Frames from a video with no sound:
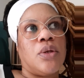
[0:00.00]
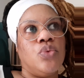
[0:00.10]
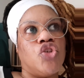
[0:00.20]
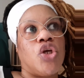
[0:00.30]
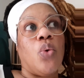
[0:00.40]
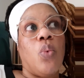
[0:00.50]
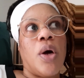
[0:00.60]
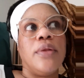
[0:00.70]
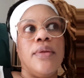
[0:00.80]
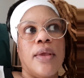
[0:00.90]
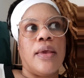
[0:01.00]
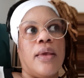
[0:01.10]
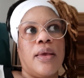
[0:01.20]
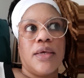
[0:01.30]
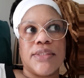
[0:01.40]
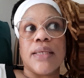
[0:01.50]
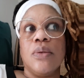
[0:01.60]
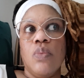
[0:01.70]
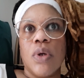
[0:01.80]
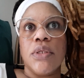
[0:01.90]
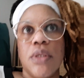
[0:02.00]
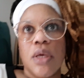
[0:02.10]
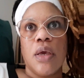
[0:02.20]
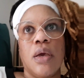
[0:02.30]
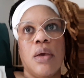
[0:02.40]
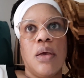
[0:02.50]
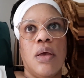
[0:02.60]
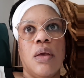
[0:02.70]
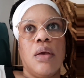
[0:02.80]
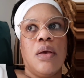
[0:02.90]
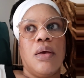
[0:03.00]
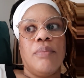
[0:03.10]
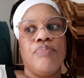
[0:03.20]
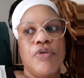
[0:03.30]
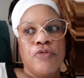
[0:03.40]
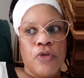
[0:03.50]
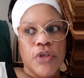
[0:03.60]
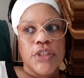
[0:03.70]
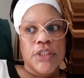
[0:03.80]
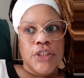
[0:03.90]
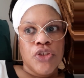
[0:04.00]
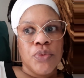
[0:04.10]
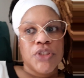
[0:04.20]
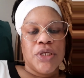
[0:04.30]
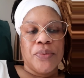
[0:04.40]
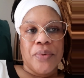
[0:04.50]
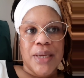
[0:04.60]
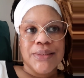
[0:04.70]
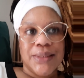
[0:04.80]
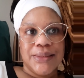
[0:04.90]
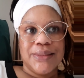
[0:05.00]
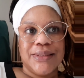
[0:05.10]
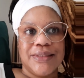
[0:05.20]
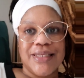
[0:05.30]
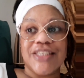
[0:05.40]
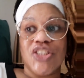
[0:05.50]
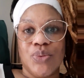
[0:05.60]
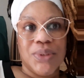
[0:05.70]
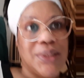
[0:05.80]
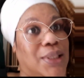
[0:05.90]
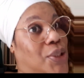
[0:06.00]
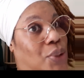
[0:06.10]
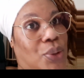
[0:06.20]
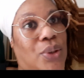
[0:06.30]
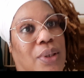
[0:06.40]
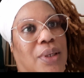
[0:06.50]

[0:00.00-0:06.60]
Lucia 1 year, exactly 1 year before the situation arises, and she was in New York.